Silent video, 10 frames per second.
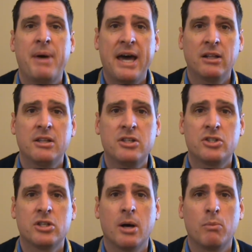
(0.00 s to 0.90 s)
Battle of the
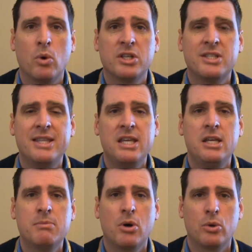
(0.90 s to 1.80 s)
Somme was
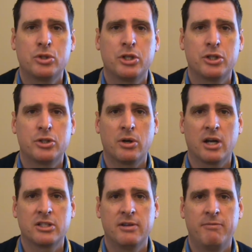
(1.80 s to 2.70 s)
the most
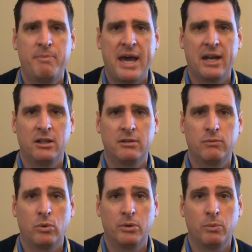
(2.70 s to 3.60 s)
destructive battle
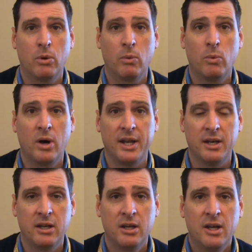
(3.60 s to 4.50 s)
of World War I.
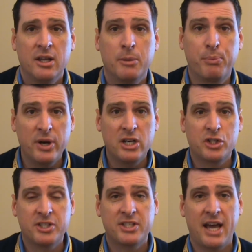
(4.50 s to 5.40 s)
The
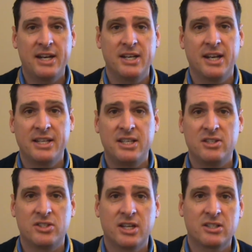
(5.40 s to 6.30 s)
British decided in
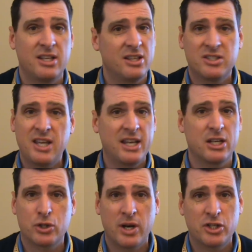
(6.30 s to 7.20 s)
1916 that
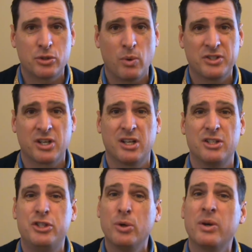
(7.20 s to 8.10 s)
sitting in trenches wasn't
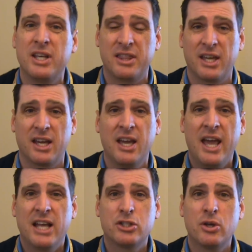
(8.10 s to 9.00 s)
going to do anything.
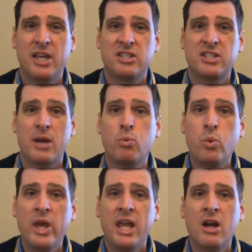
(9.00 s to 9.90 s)
And so they
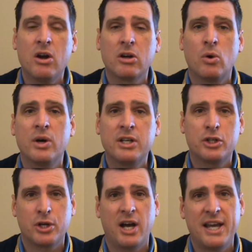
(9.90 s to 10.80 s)
said, we are going
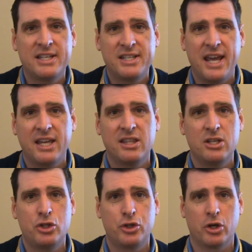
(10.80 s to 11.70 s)
to try and take
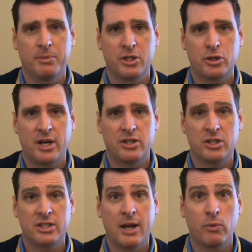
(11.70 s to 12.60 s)
these German
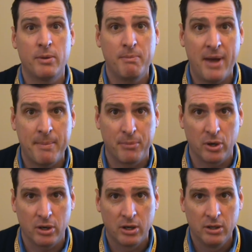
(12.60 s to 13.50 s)
trenches. Now
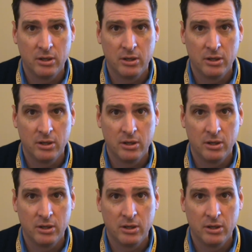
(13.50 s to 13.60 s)
remember,